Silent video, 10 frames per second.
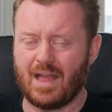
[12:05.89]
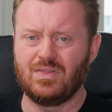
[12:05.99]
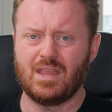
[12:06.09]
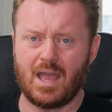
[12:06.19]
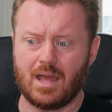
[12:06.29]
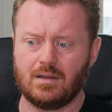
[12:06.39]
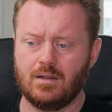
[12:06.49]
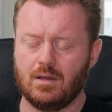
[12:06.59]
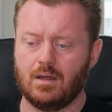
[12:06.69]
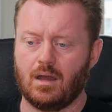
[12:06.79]
And
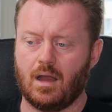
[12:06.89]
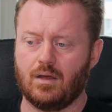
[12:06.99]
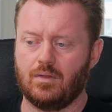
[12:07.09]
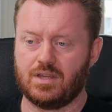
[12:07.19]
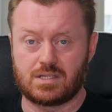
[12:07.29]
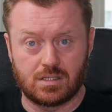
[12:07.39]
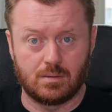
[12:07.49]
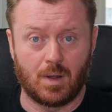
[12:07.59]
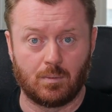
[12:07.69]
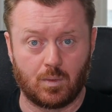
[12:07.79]
then this is
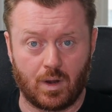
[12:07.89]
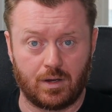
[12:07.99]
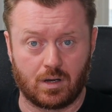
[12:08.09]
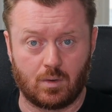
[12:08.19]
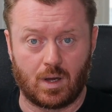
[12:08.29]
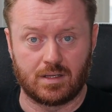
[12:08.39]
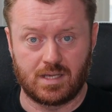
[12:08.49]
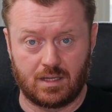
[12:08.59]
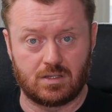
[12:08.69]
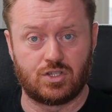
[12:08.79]
the moment where you're gonna wanna
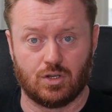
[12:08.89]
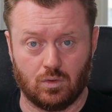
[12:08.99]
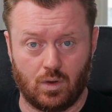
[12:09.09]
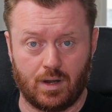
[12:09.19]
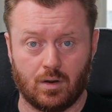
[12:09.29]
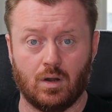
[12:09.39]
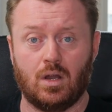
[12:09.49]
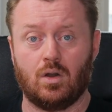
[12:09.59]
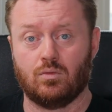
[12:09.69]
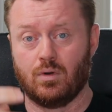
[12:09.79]
take this to your lawyer,
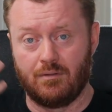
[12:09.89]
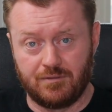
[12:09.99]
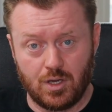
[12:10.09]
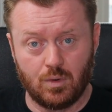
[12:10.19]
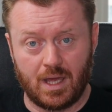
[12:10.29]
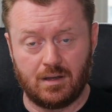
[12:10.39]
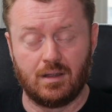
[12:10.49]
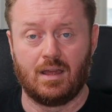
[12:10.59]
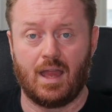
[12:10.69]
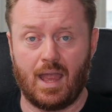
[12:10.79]
review it,
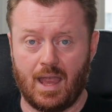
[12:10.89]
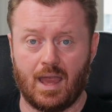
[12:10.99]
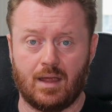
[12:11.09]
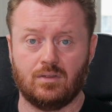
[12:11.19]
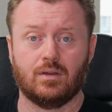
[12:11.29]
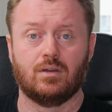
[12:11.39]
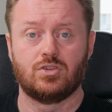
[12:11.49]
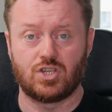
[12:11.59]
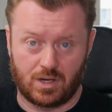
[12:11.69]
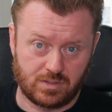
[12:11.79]
and
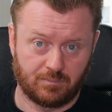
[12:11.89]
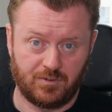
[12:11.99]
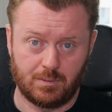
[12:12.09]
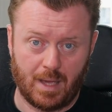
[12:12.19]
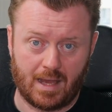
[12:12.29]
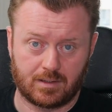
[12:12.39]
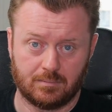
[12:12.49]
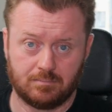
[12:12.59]
share some feedback.